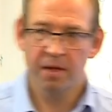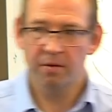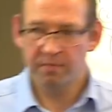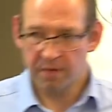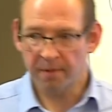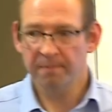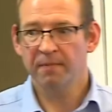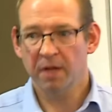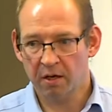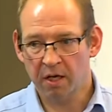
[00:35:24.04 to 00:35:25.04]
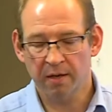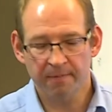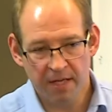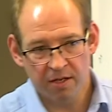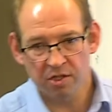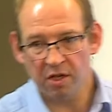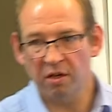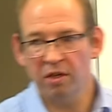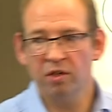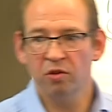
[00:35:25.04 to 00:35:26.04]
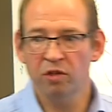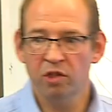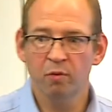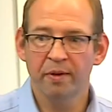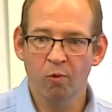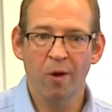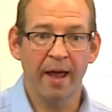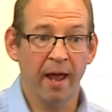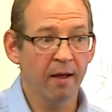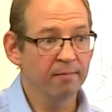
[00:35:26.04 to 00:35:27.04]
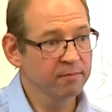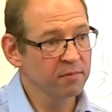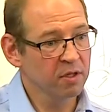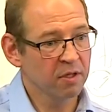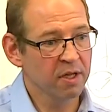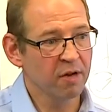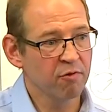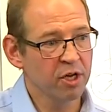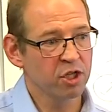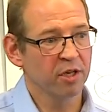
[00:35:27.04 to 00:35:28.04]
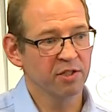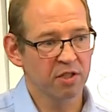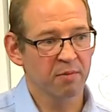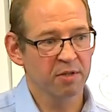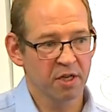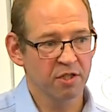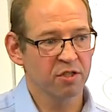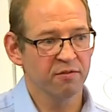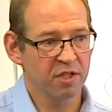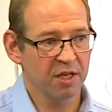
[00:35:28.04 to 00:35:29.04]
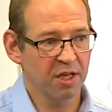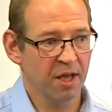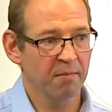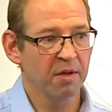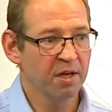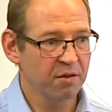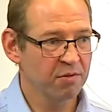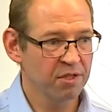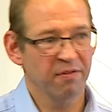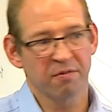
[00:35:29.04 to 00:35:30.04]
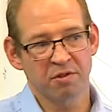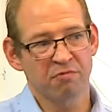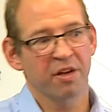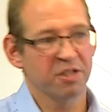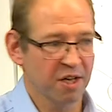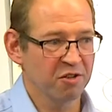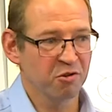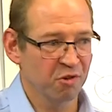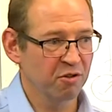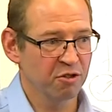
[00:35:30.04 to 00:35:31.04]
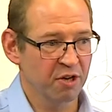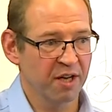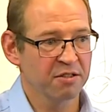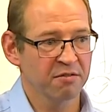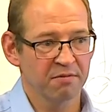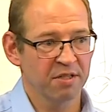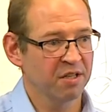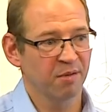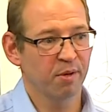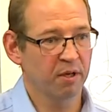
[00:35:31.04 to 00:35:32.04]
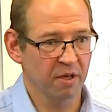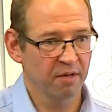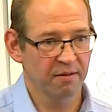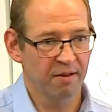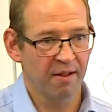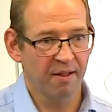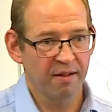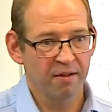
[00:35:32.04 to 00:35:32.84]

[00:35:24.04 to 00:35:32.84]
Um, yeah, okay. So you'll, you'll be aware that the original interpretation of CDM was if it was a residential contract, it didn't apply. Mm.